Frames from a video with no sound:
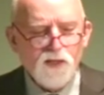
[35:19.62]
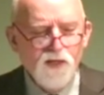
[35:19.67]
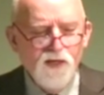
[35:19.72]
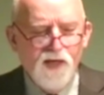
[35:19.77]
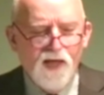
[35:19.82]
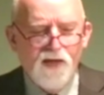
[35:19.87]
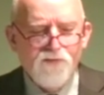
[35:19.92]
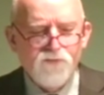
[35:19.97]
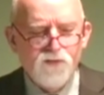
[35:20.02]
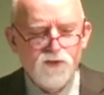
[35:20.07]

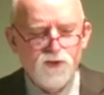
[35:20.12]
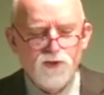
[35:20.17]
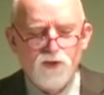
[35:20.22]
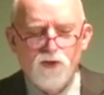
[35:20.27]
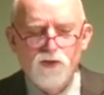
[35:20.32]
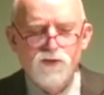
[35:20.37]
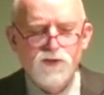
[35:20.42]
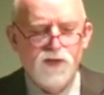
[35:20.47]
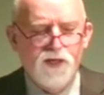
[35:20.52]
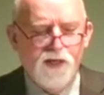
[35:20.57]
Life
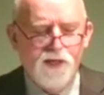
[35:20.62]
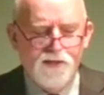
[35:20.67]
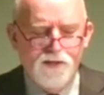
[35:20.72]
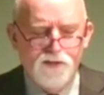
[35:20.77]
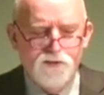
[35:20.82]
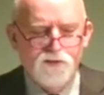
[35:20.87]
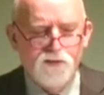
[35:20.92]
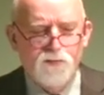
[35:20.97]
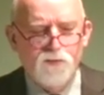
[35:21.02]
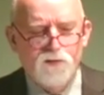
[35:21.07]
insurance, you got to
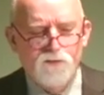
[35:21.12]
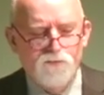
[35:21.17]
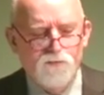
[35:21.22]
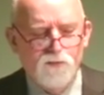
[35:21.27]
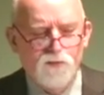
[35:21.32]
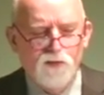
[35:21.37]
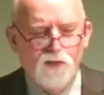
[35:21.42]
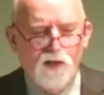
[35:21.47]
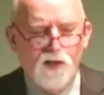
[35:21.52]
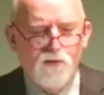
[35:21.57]
get something
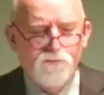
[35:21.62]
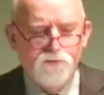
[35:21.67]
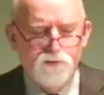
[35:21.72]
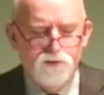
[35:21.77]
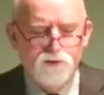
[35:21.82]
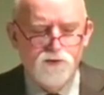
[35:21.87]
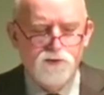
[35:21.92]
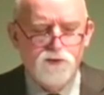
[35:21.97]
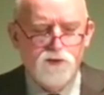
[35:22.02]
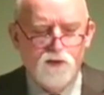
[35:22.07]
from the life
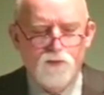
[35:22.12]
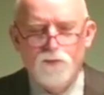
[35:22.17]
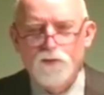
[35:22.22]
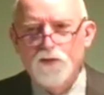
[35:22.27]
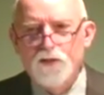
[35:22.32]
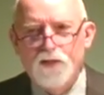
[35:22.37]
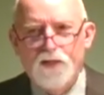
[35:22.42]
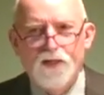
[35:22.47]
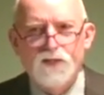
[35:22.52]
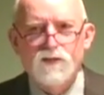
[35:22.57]
insurance company
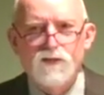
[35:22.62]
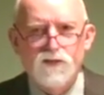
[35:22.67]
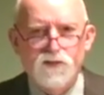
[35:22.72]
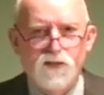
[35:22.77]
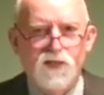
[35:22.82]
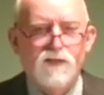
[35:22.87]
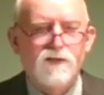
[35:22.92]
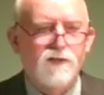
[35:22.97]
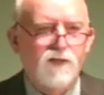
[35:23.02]
that actually